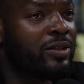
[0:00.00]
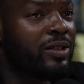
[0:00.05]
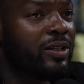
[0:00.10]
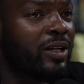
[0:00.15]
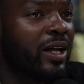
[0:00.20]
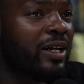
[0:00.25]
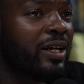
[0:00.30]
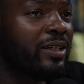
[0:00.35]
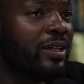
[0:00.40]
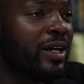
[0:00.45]

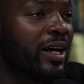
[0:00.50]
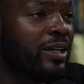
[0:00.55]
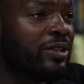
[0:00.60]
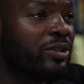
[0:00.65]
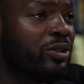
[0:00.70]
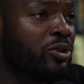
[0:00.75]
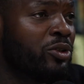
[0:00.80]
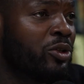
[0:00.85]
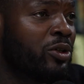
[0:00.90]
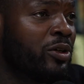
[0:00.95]
There's a lot of
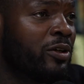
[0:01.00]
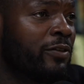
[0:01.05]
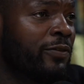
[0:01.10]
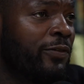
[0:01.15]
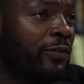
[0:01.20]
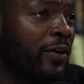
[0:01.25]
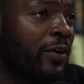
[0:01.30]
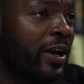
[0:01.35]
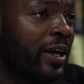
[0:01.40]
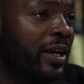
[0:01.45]
guys who are
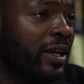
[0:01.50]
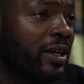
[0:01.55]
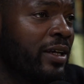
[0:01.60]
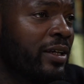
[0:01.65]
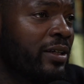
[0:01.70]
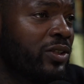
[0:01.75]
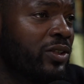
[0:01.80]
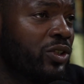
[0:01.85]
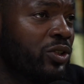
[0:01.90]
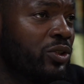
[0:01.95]

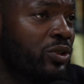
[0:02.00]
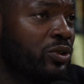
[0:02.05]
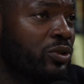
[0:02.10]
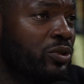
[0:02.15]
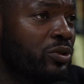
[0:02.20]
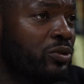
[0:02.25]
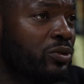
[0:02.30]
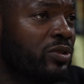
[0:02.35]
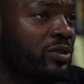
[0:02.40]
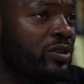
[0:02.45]
afraid yeah.
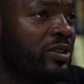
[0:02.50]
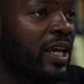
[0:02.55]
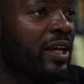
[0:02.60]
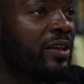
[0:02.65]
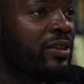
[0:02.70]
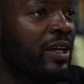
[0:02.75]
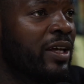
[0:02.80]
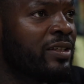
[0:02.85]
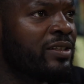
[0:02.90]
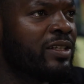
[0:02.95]
to
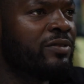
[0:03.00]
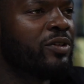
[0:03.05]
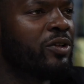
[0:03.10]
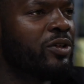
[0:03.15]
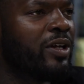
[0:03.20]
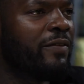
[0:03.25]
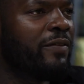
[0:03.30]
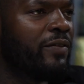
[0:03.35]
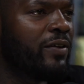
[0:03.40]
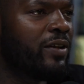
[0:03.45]
say things,
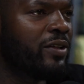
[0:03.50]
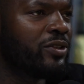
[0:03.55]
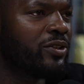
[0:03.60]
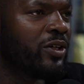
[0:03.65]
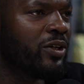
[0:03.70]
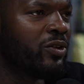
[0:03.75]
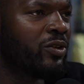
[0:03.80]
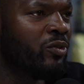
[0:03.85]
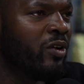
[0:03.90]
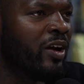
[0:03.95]
even though they feel
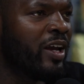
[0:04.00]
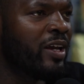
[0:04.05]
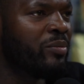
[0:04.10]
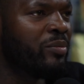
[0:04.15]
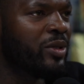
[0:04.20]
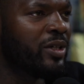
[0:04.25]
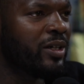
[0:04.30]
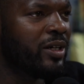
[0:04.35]
a certain way,